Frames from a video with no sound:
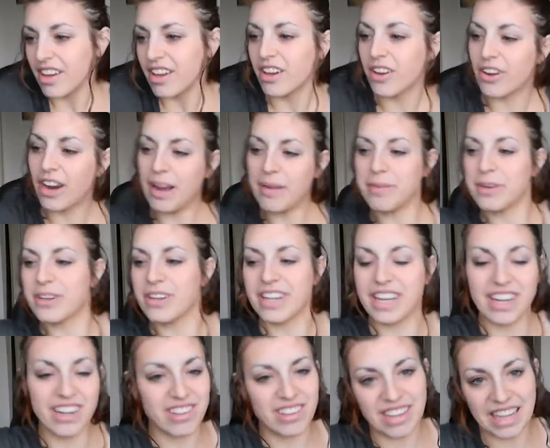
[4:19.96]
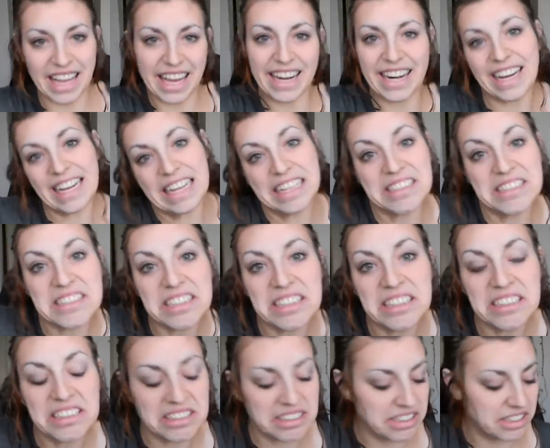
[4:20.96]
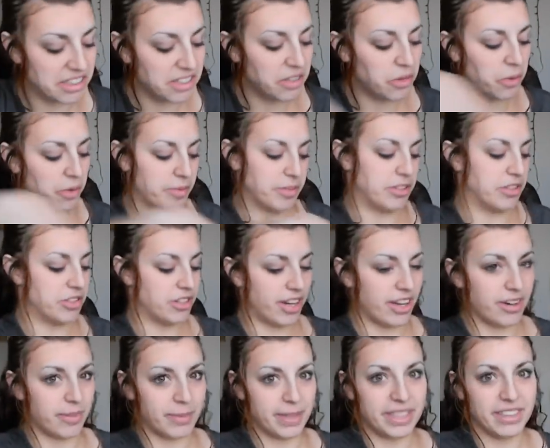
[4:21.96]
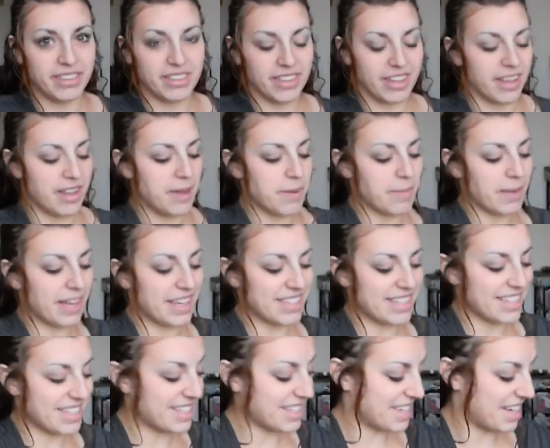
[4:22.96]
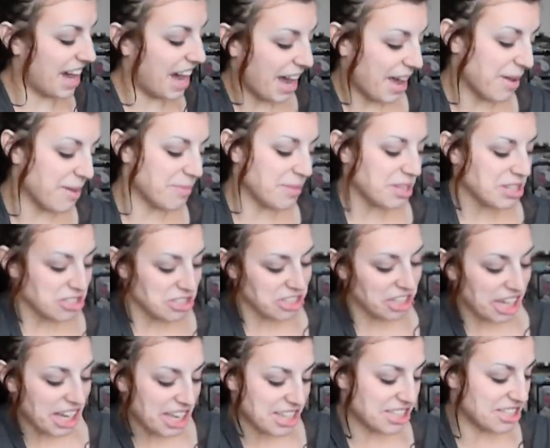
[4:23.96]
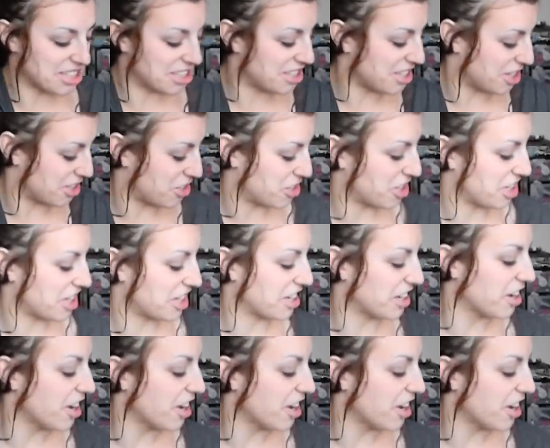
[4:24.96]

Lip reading: Grab your needle, ladies, or gentlemen, because it's time to get stitching.